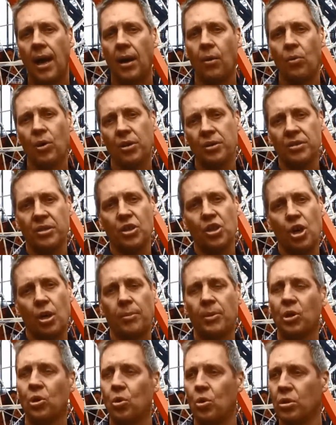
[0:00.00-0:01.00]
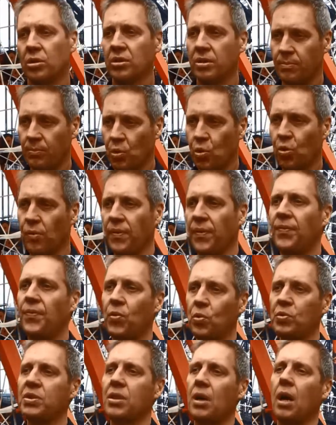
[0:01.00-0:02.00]
whereas the Commodore's more of a
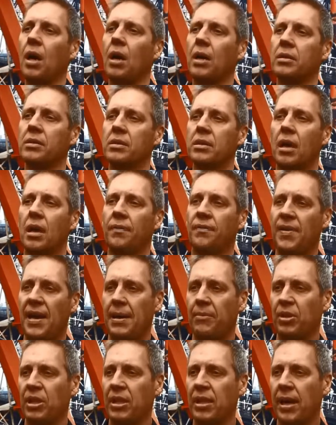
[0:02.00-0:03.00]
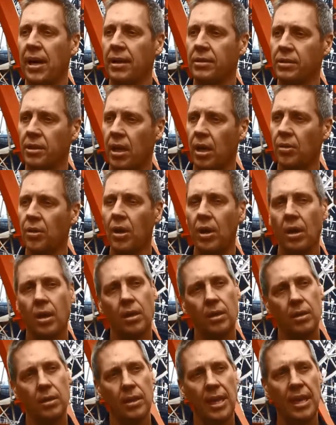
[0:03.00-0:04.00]
full-size family car. So
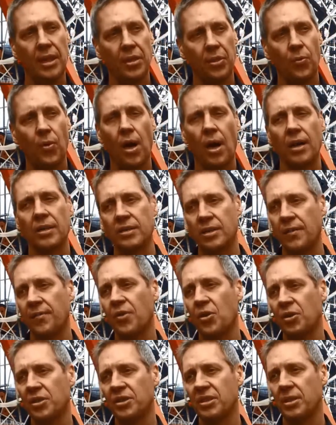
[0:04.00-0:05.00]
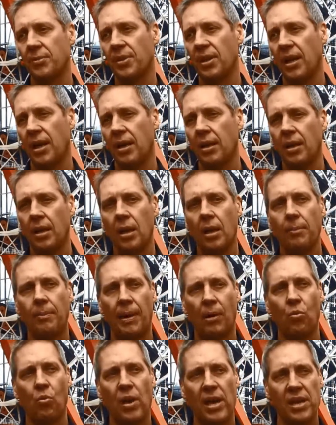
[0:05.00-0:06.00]
lengthwise, they're very similar,
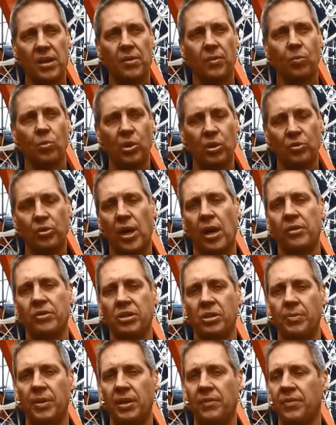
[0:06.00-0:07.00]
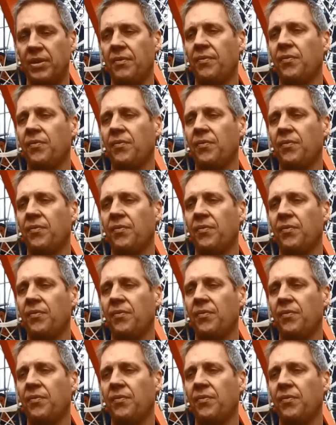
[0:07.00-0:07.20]
but where you will notice a bit of